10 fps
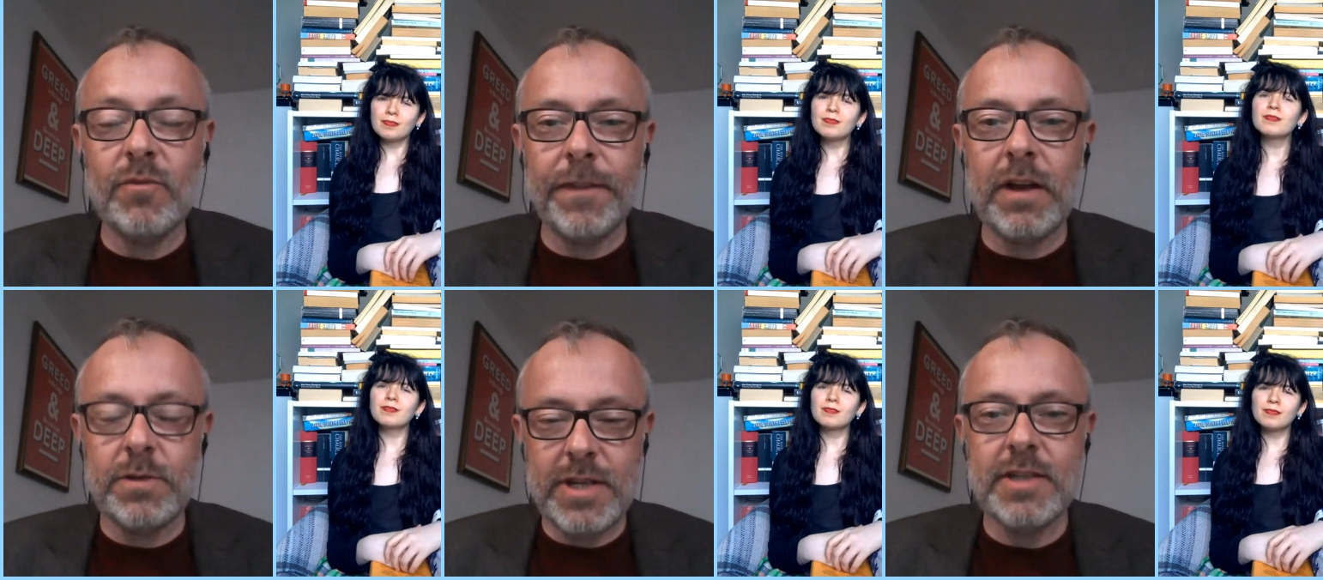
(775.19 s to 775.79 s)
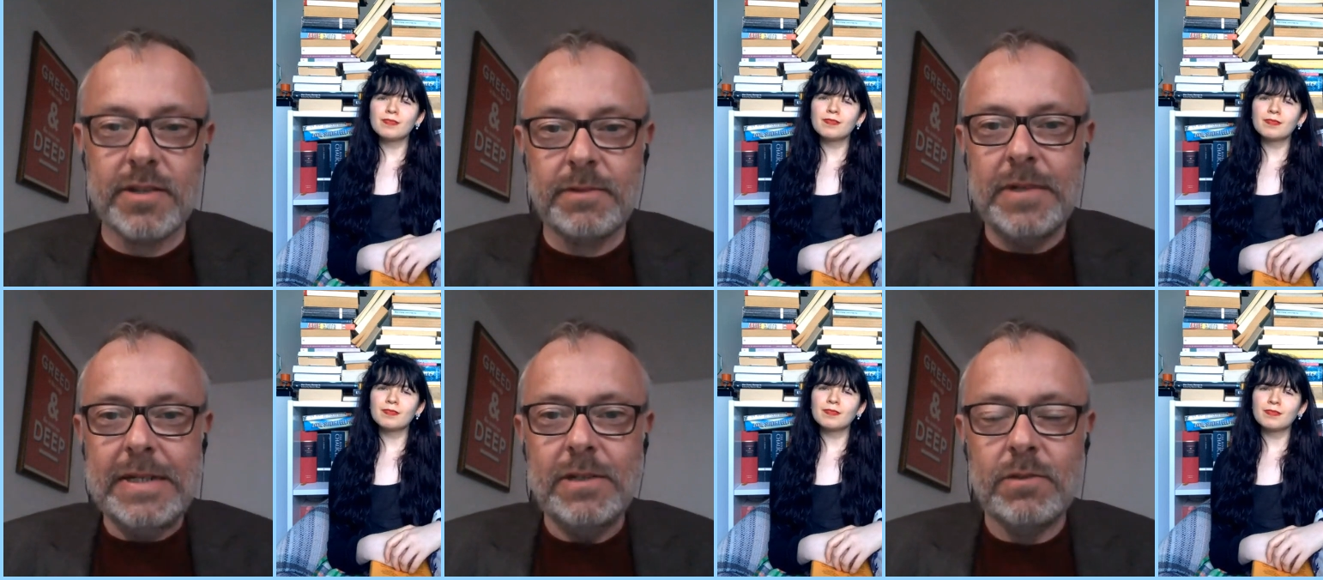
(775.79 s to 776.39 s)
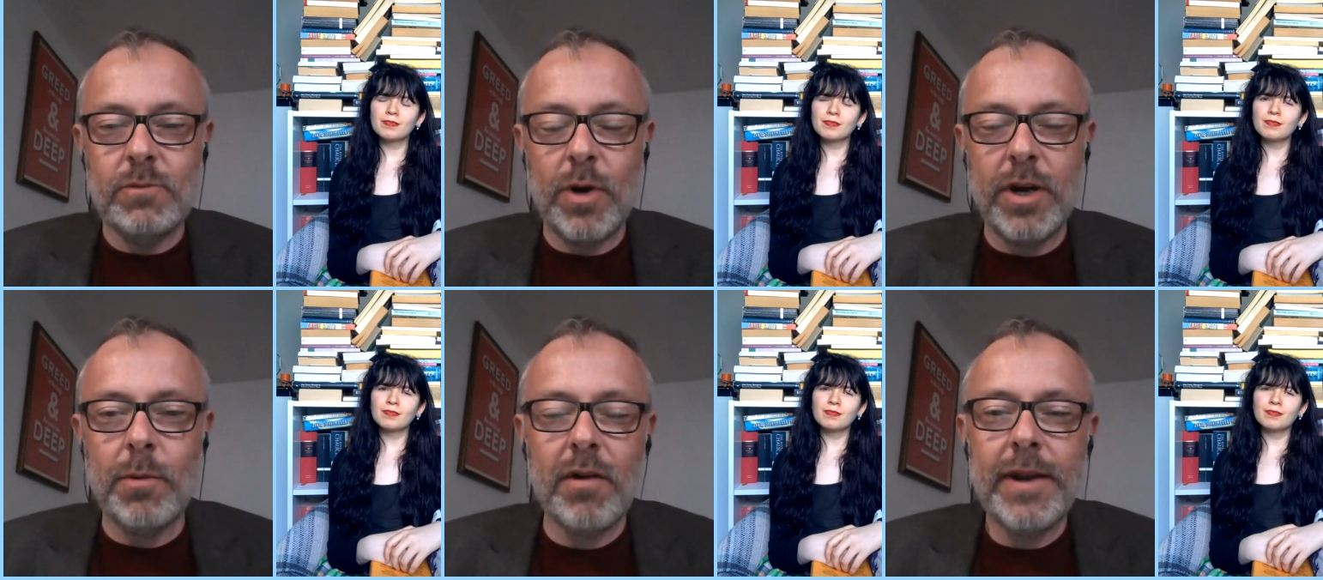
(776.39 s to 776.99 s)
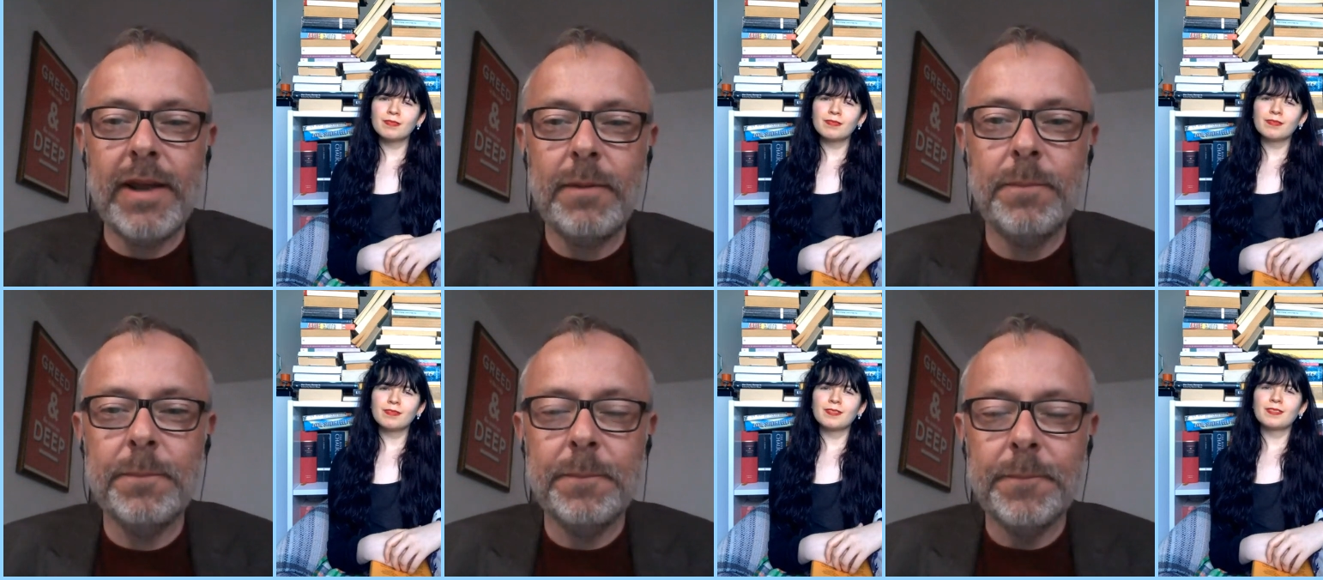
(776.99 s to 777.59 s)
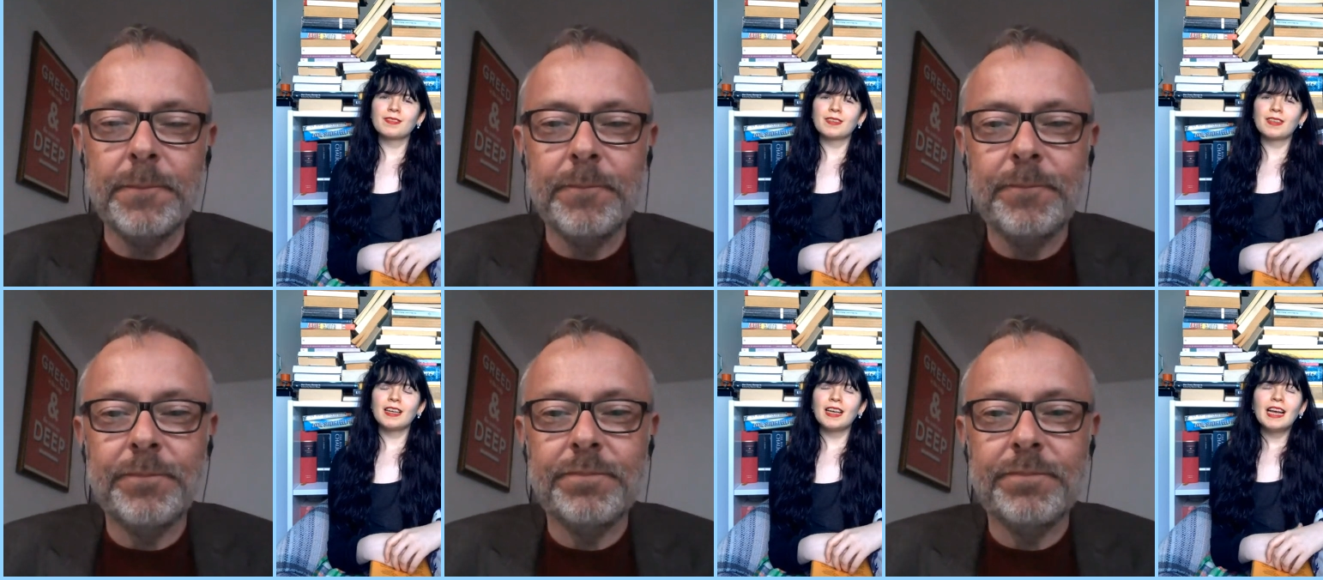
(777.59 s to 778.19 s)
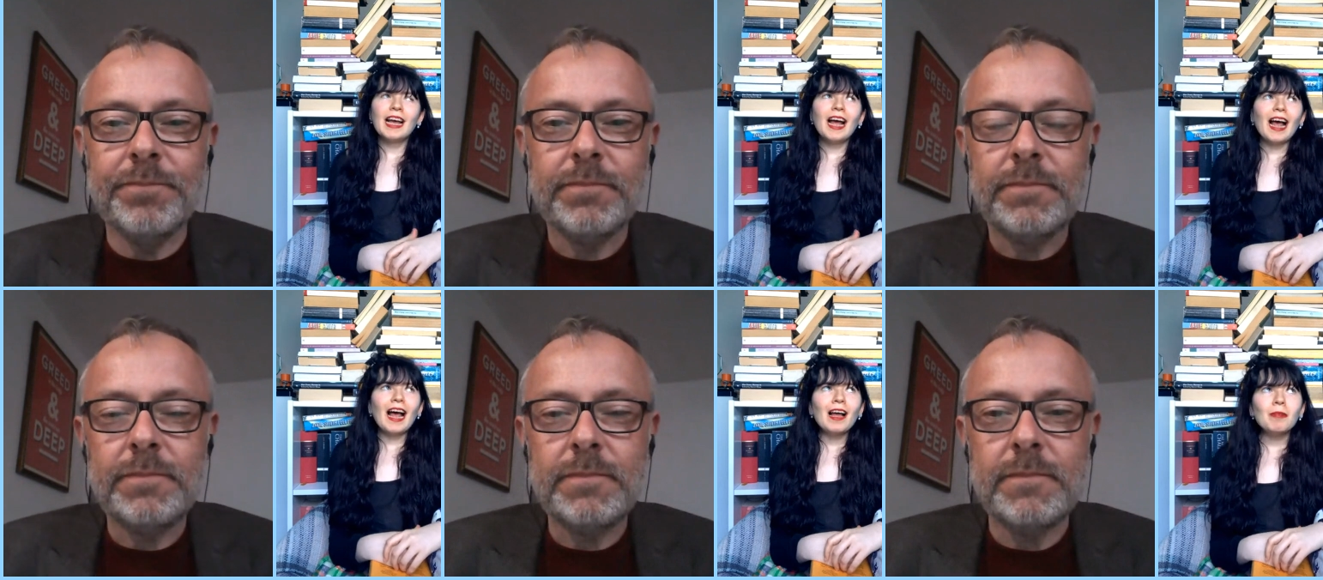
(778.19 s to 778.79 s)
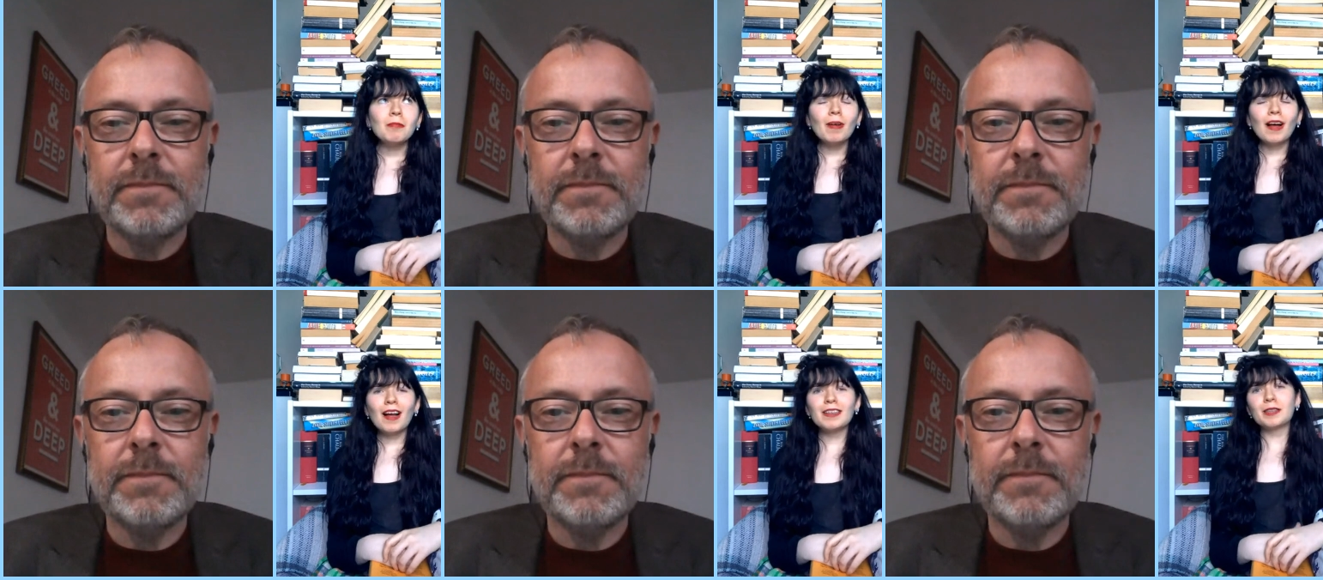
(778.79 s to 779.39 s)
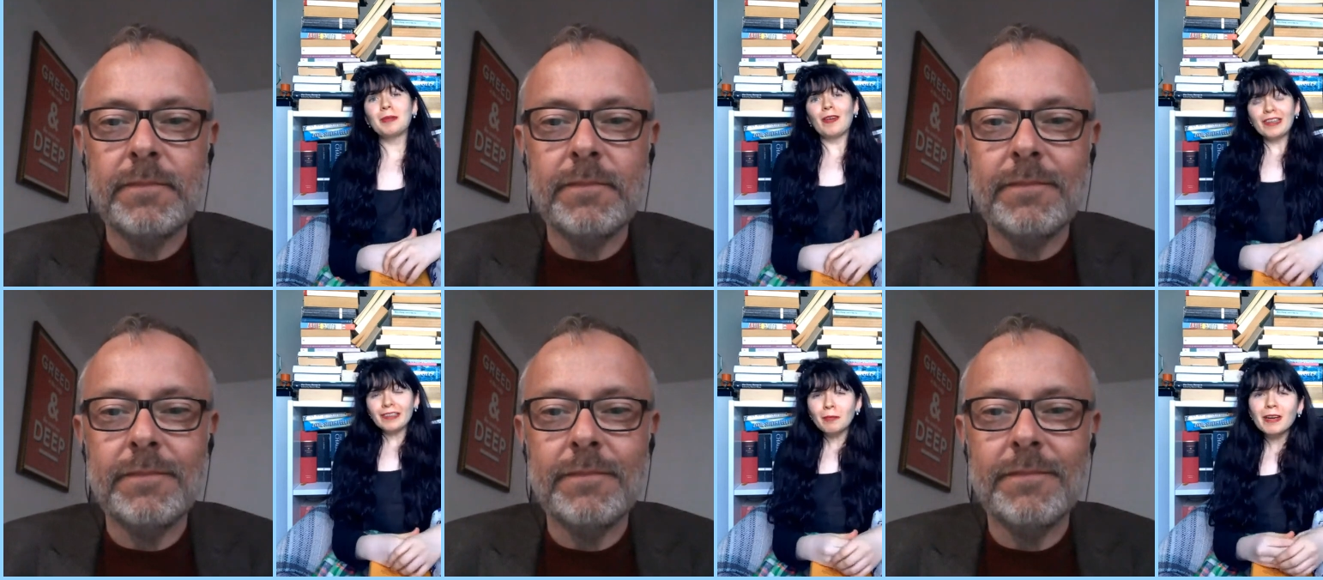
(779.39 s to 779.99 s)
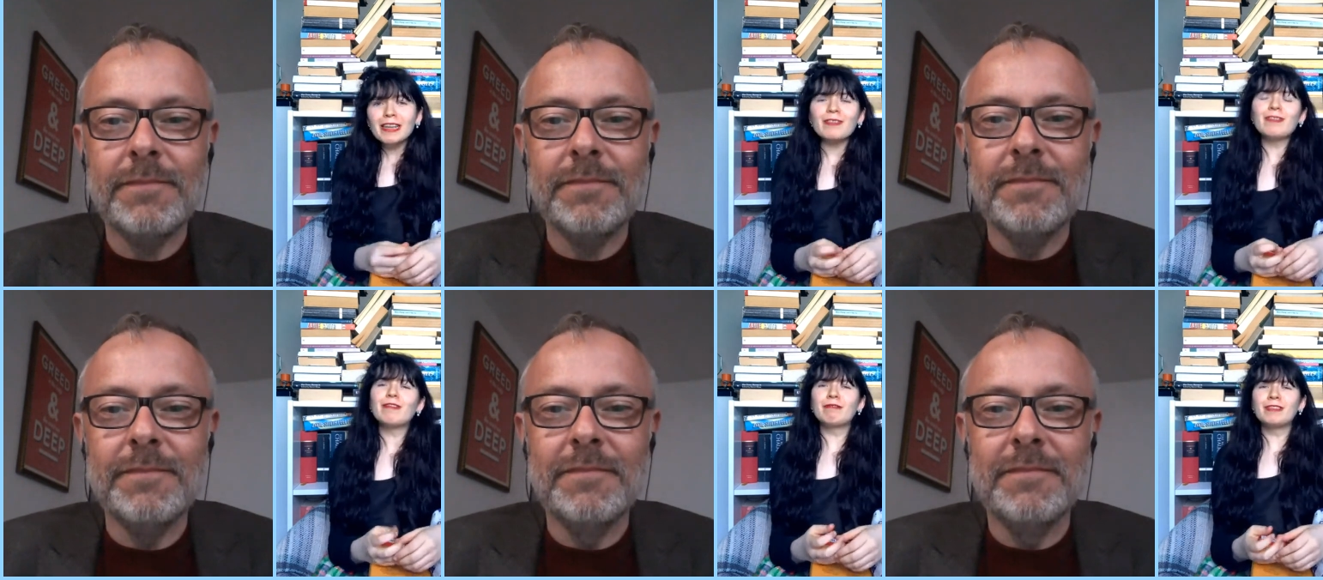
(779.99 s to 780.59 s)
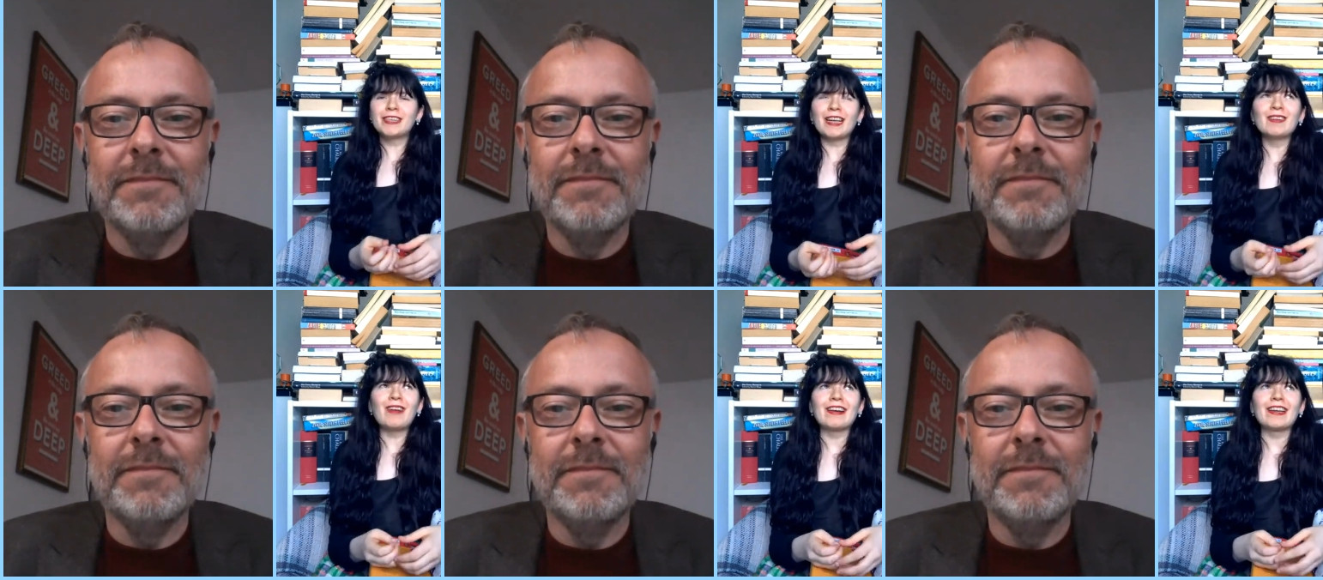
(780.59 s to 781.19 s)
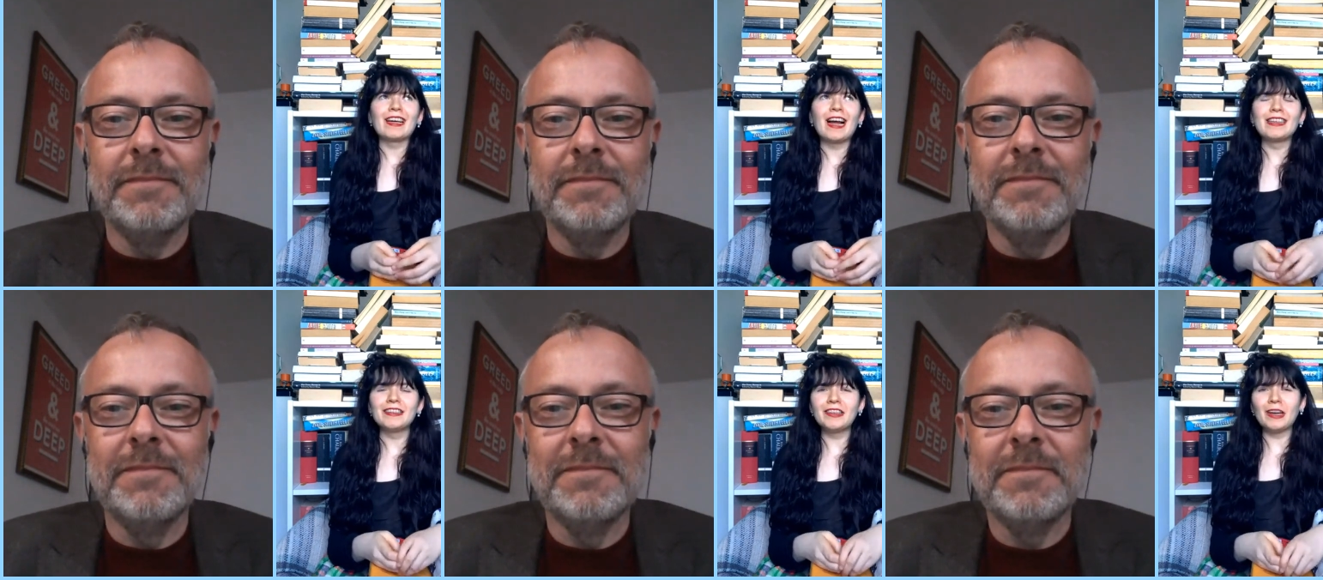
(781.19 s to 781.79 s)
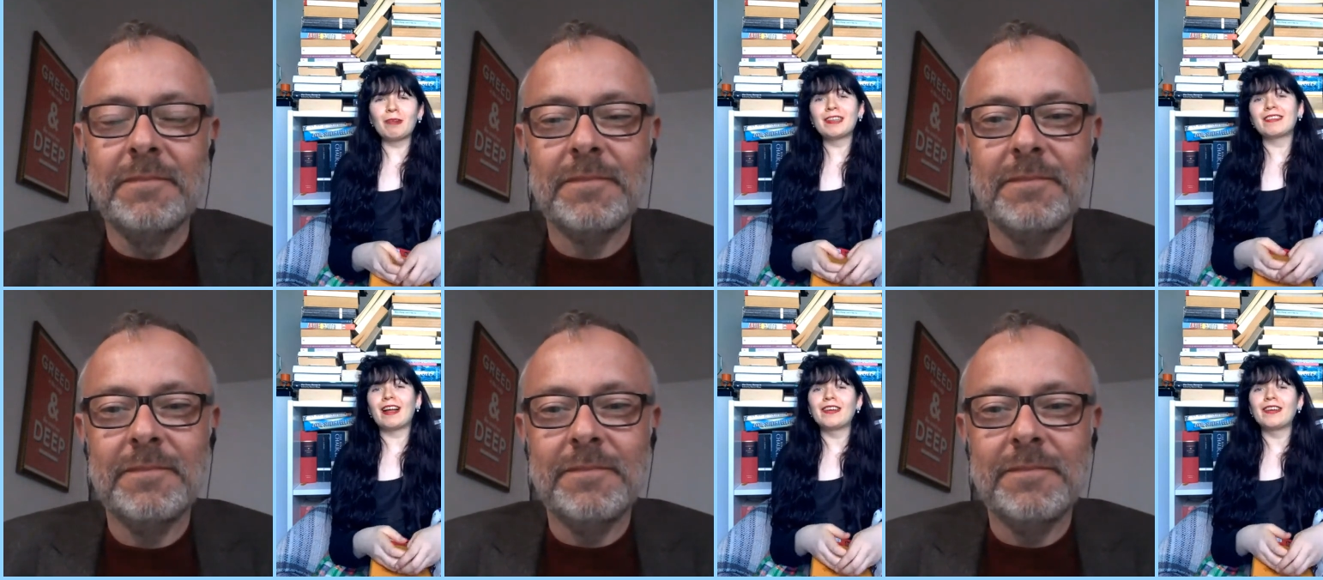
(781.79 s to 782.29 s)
Speaker 1: years of work that goes into where you are right now
Speaker 2: um to be honest i'm pretty chill about it. And you don't want to